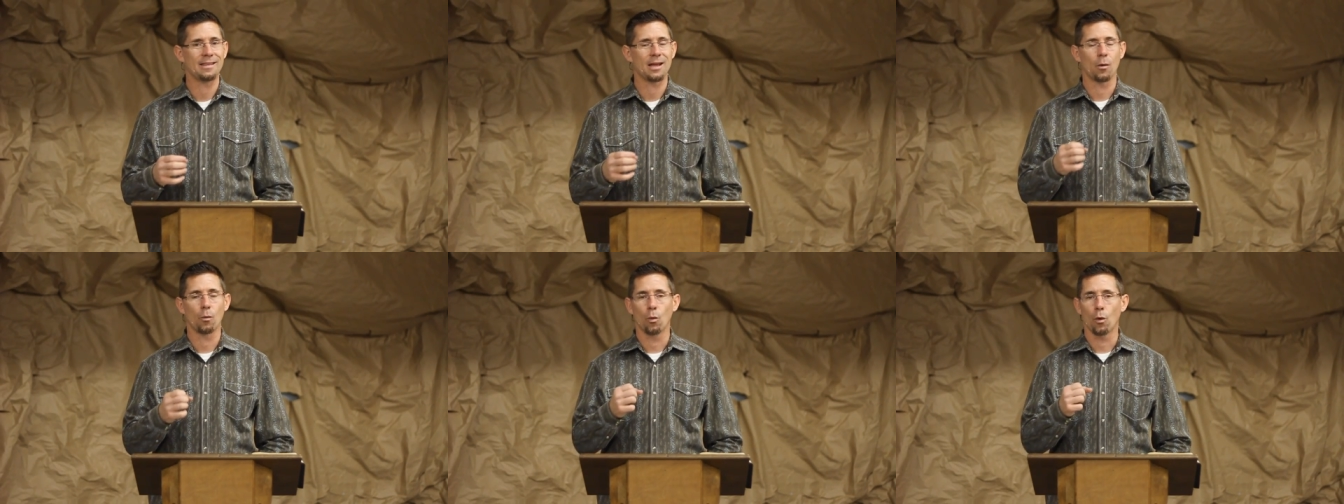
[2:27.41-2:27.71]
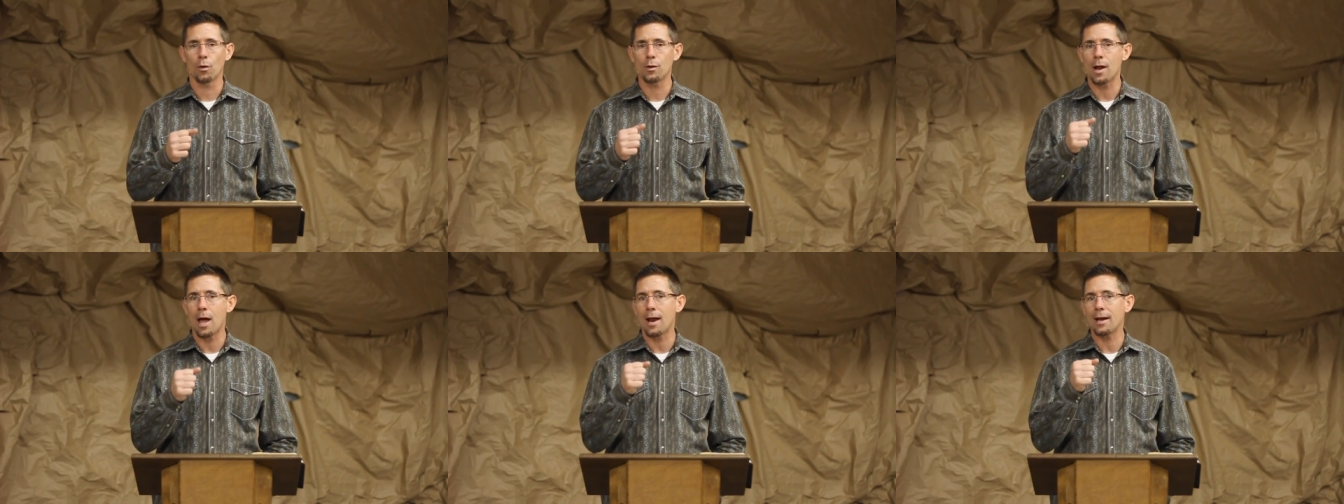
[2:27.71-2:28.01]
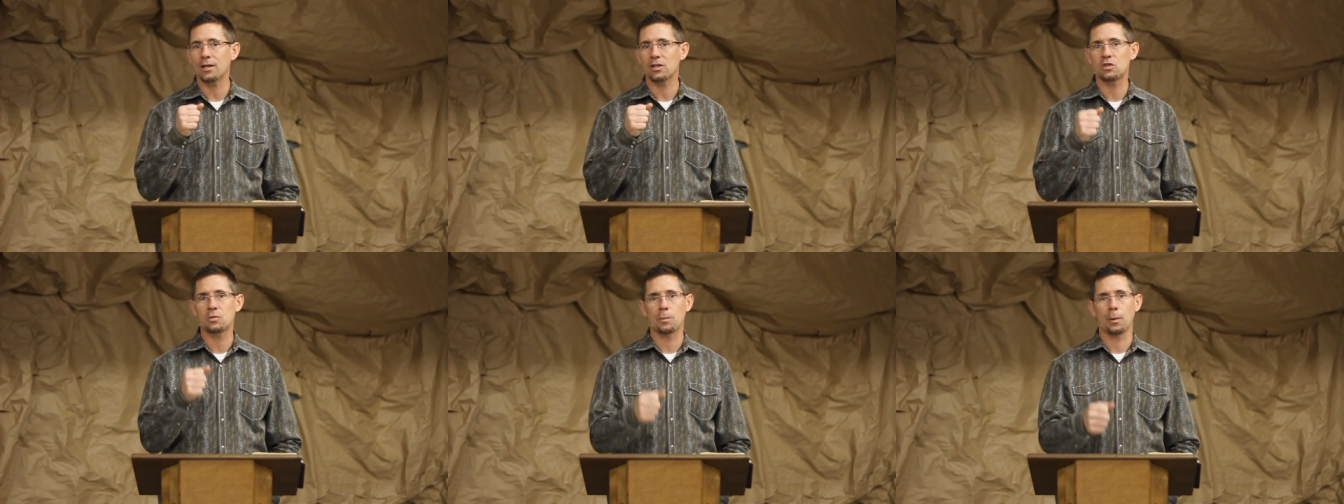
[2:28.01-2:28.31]
that were
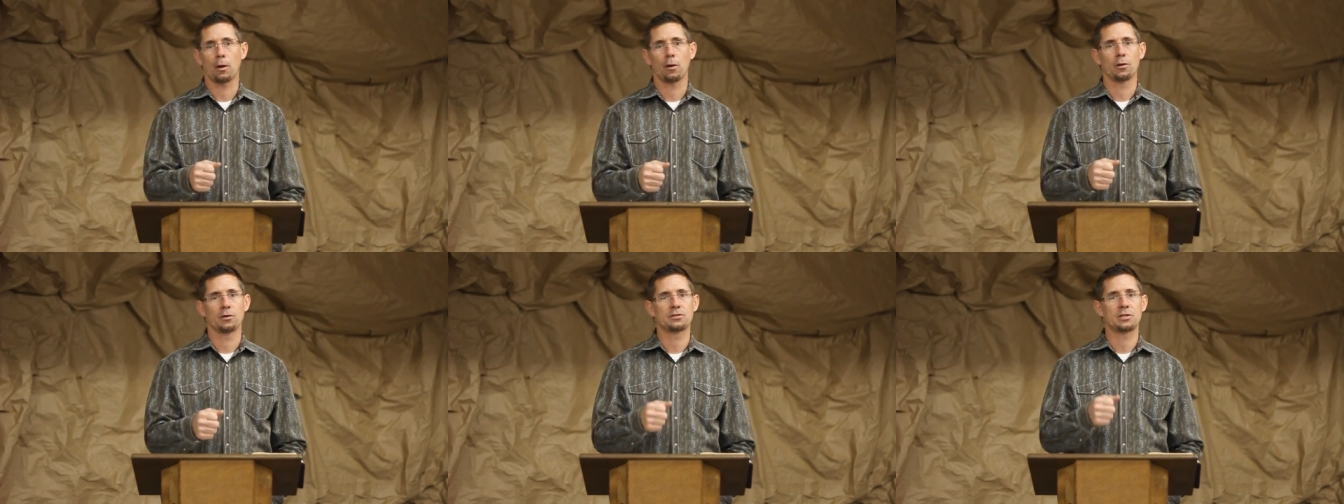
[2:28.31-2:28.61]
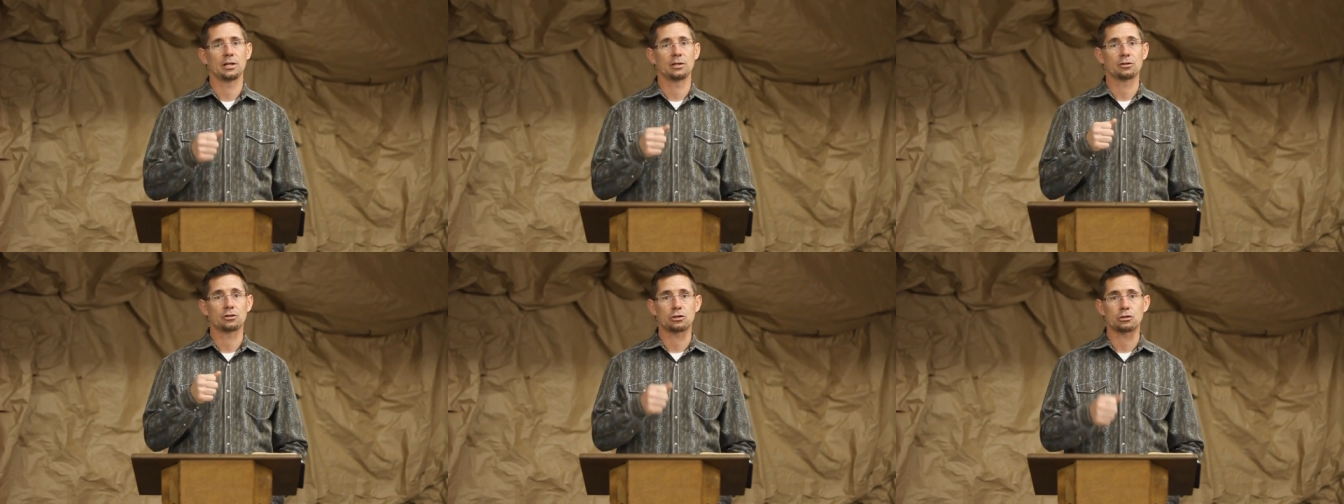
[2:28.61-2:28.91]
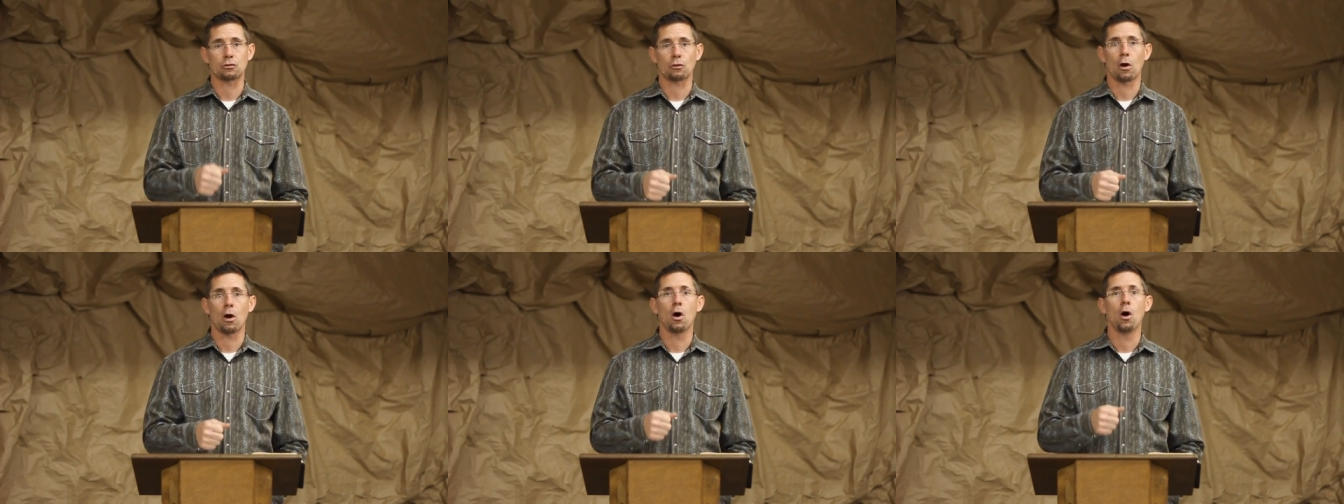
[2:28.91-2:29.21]
not experiencing
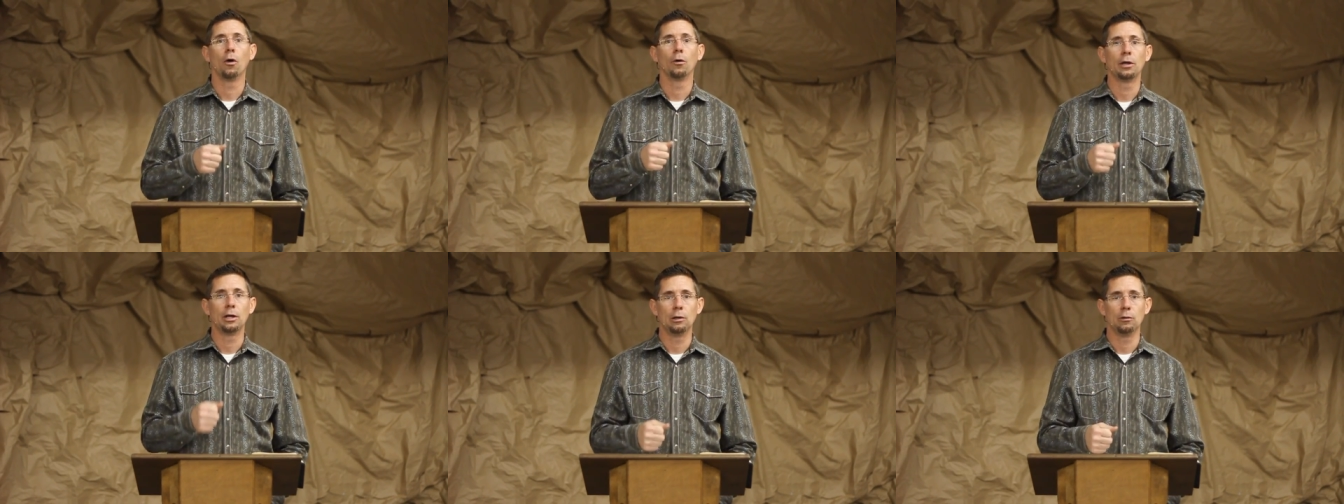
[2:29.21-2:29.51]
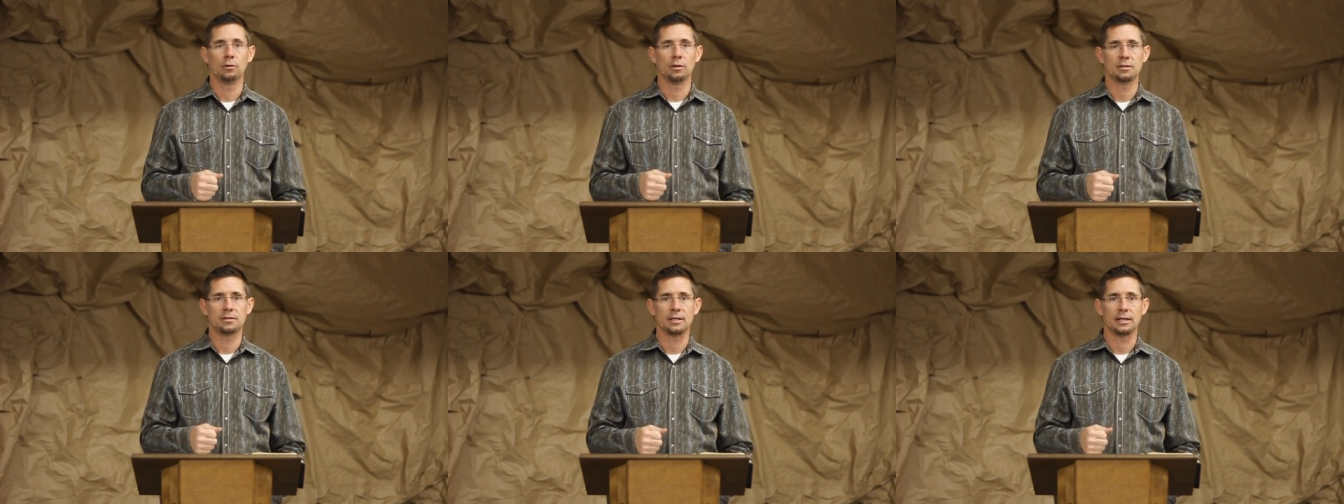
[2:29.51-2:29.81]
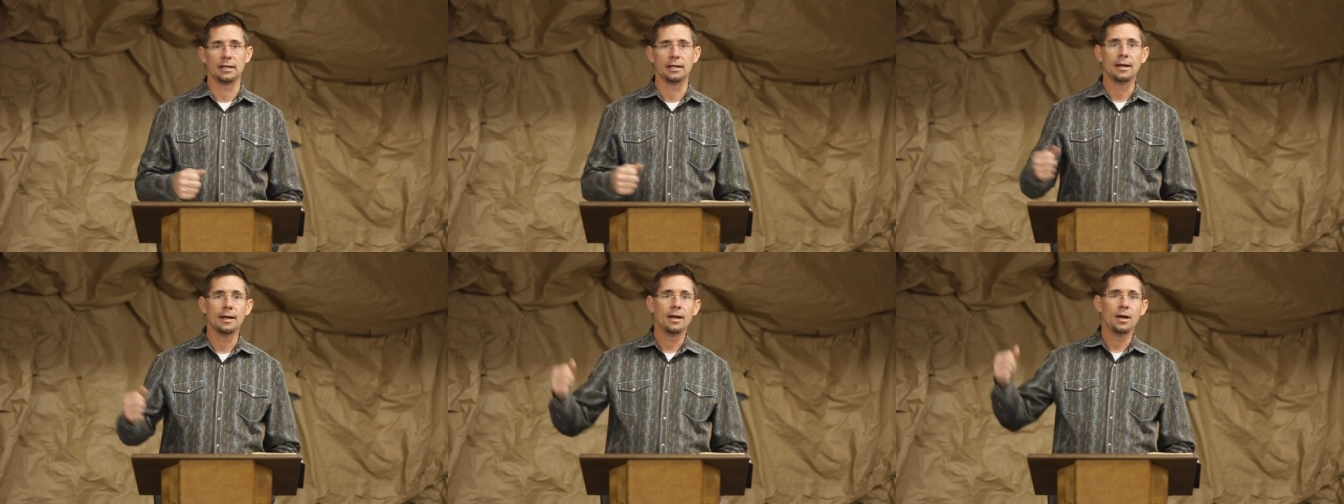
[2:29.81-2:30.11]
strong
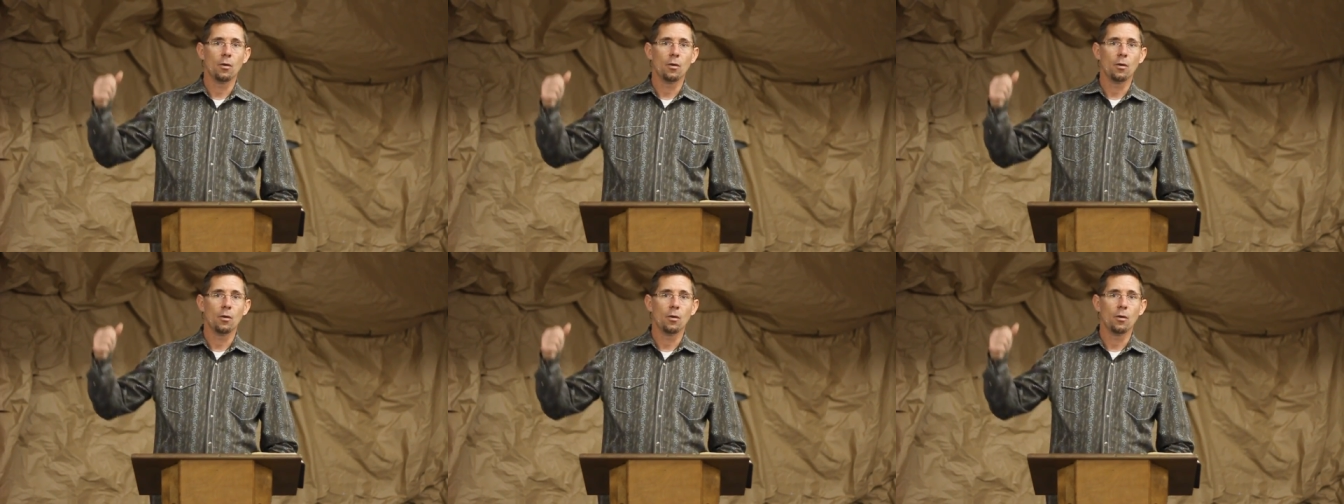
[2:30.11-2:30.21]
unity